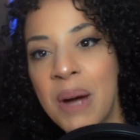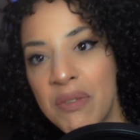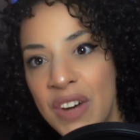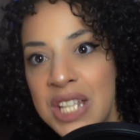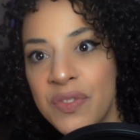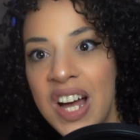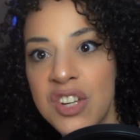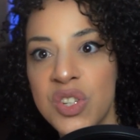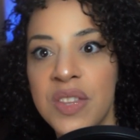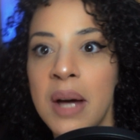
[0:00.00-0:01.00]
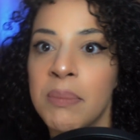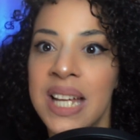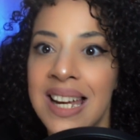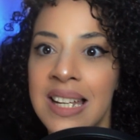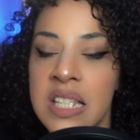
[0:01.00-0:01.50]
by fast fashion, that
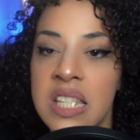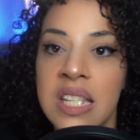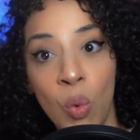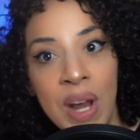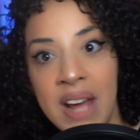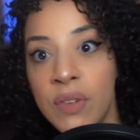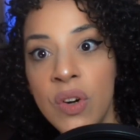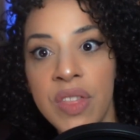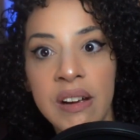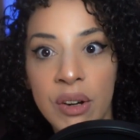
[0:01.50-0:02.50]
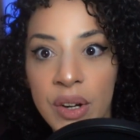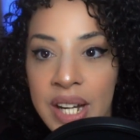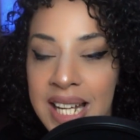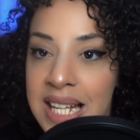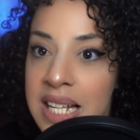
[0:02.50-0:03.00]
means whenever there
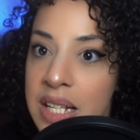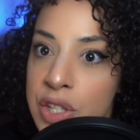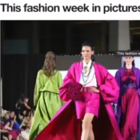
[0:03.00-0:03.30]
is